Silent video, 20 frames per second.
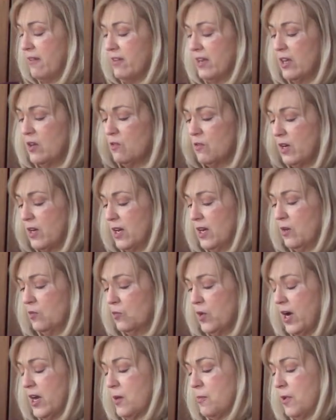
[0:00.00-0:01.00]
any
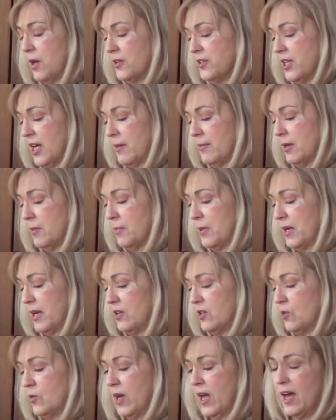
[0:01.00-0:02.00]
runny balsamic, but
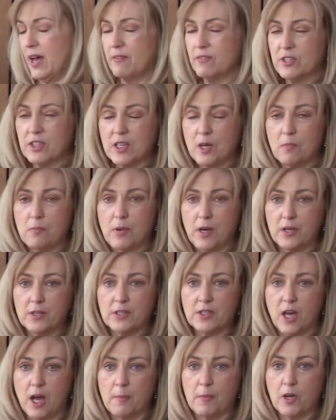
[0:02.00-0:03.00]
I do have some
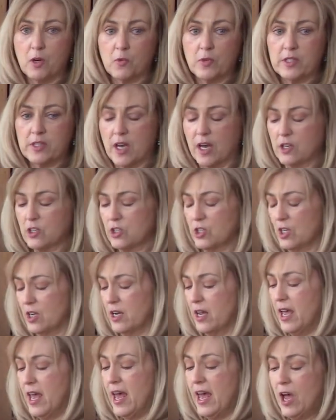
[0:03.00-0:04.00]
balsamic
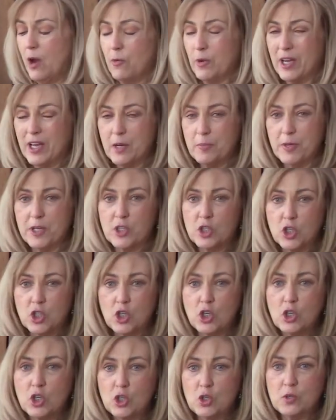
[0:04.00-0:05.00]
reduction. And we're going to put
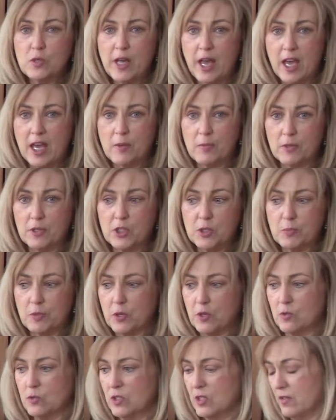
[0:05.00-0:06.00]
2
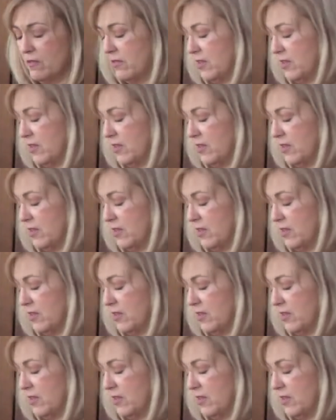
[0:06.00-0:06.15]
tablespoons of